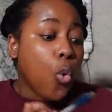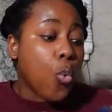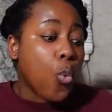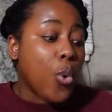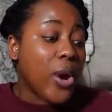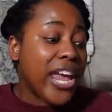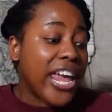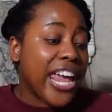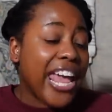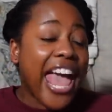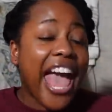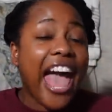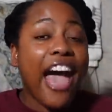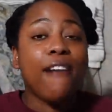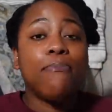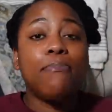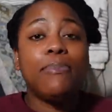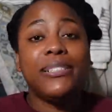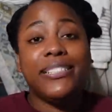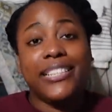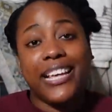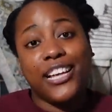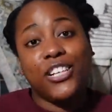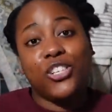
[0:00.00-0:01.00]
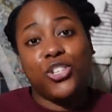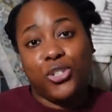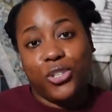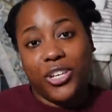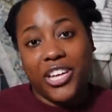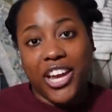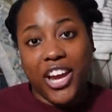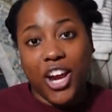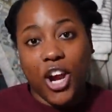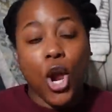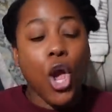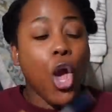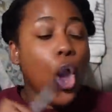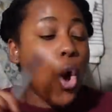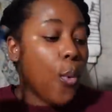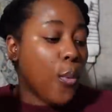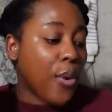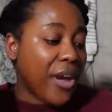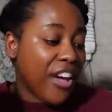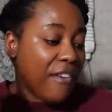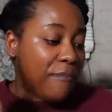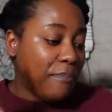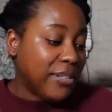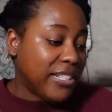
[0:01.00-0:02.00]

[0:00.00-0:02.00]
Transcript: we have potential here. We have